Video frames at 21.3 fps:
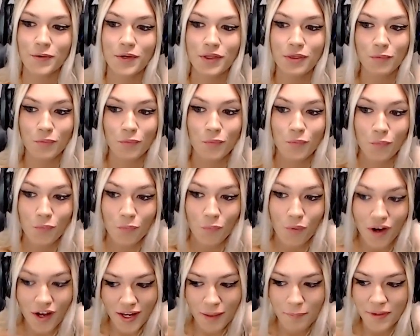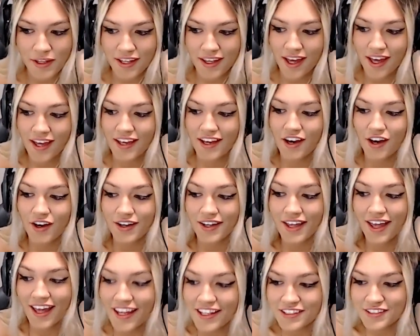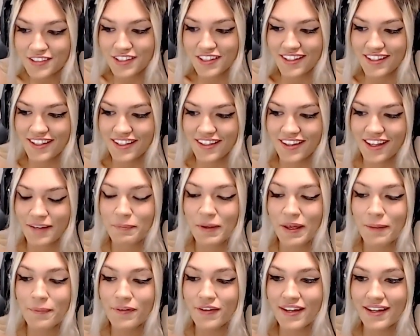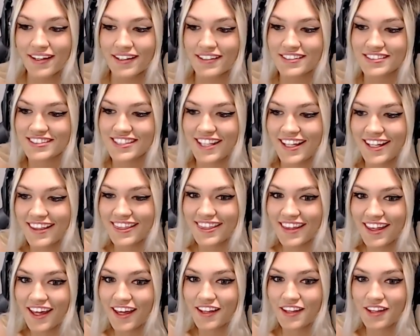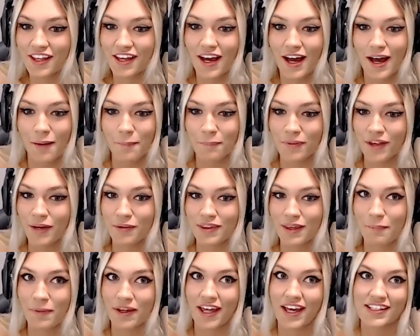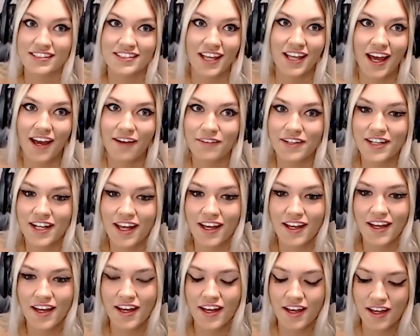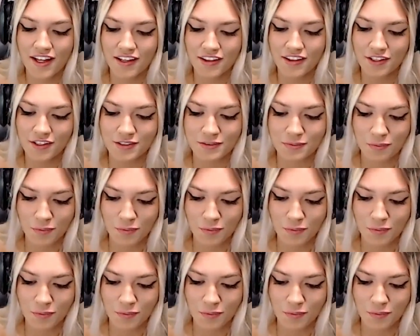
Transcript: with one MNK occasionally. Like people like sit and think like I'm playing with MNKs every day. There's